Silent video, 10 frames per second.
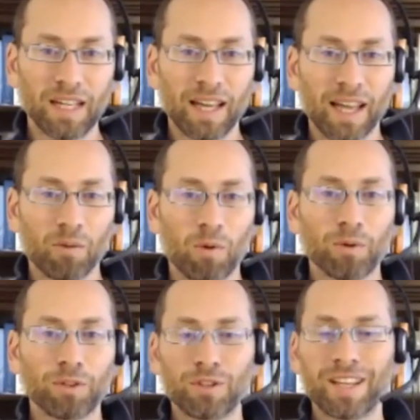And what would
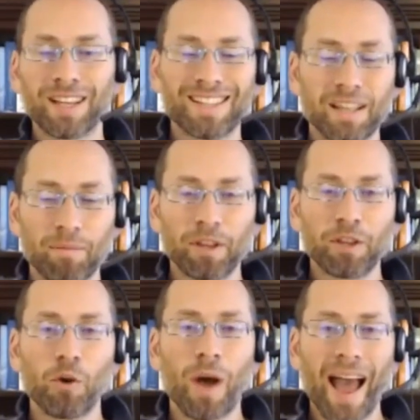you say to somebody
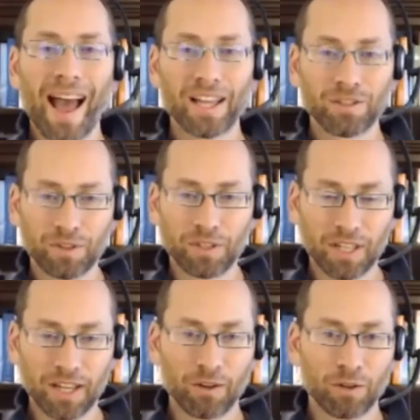who has
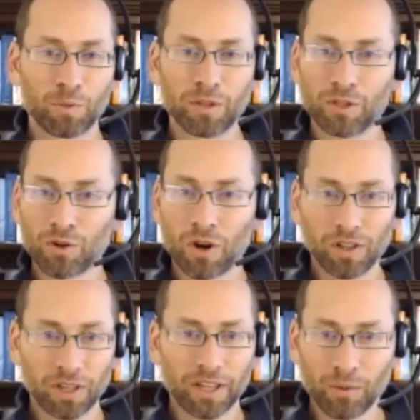fatigue, who's been
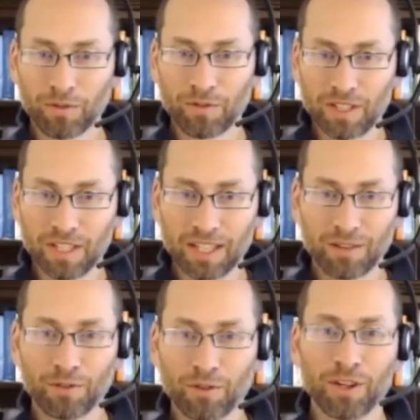struggling with fatigue
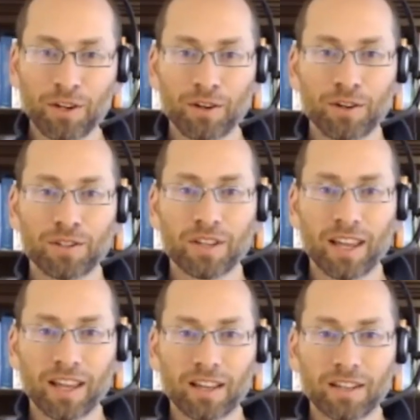for years
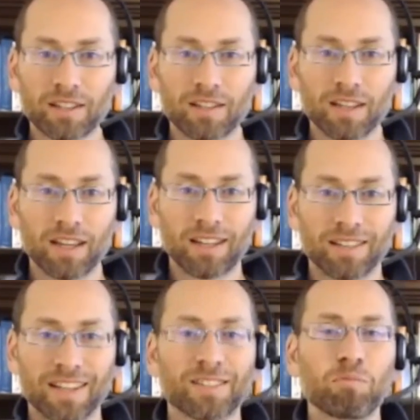and
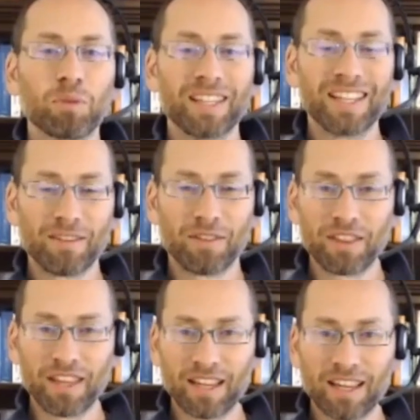doesn't believe that
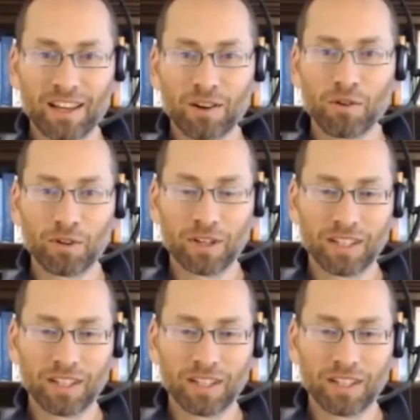they can get over it?